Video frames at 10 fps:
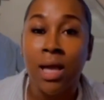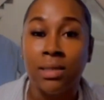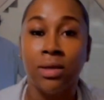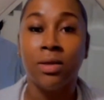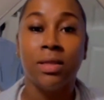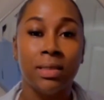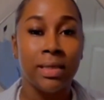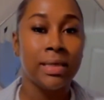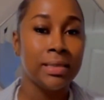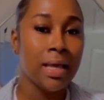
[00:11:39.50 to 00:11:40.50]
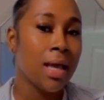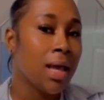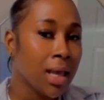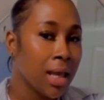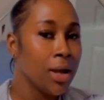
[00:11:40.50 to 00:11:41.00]
So this is,
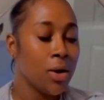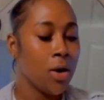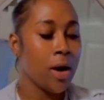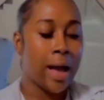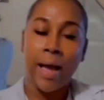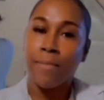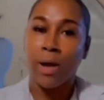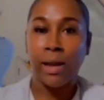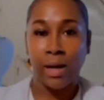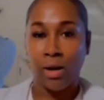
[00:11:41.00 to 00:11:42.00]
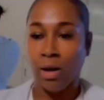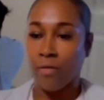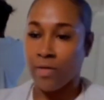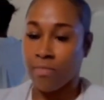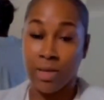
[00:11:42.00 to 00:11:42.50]
you know, I'm
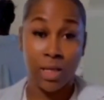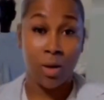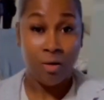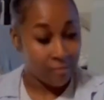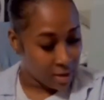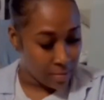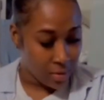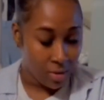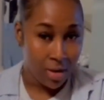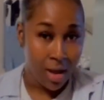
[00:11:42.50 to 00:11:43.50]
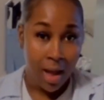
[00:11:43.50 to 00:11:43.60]
loving being comfortable.